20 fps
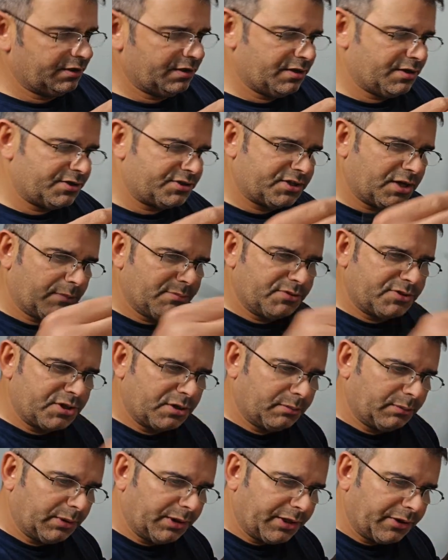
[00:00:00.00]
Sub
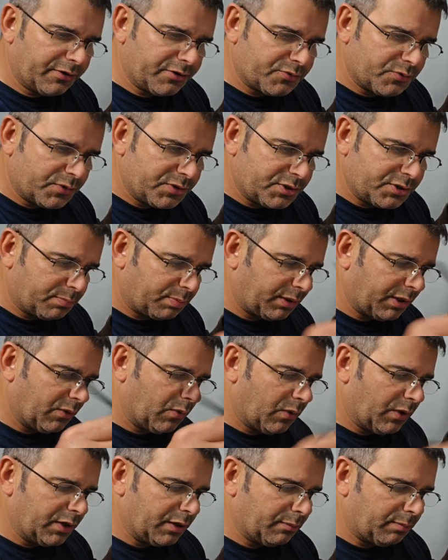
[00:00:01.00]
simulators. Once you play
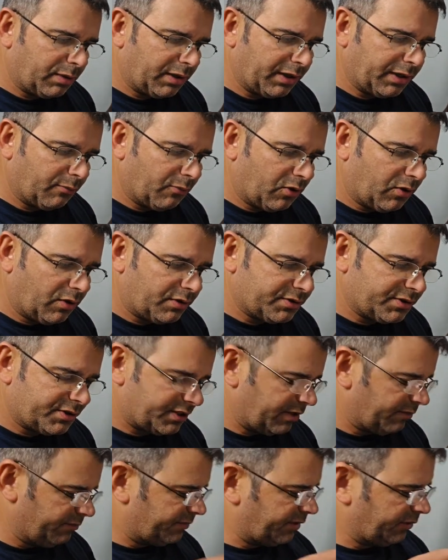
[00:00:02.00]
one, you play them all.
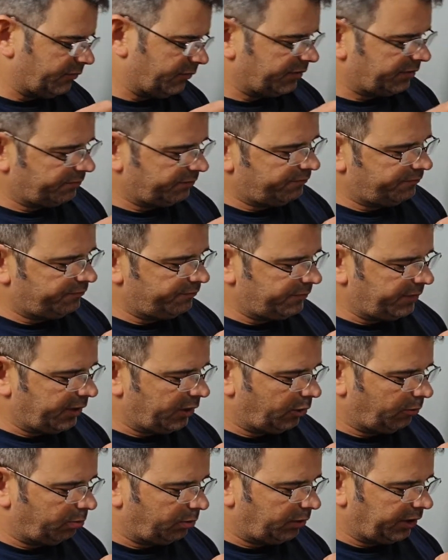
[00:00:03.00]
Same thing with the
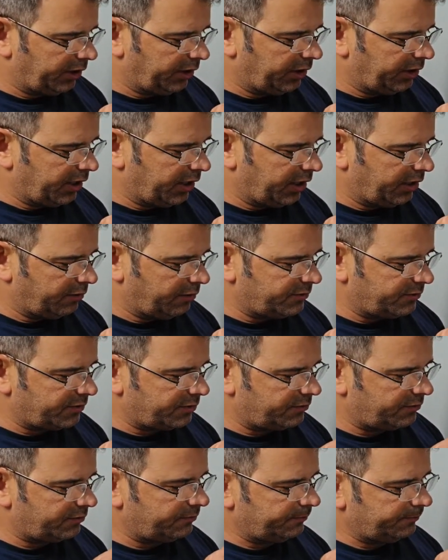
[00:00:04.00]
airplane games
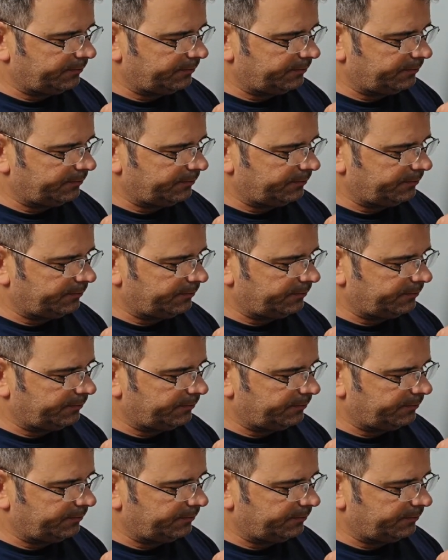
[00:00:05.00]
and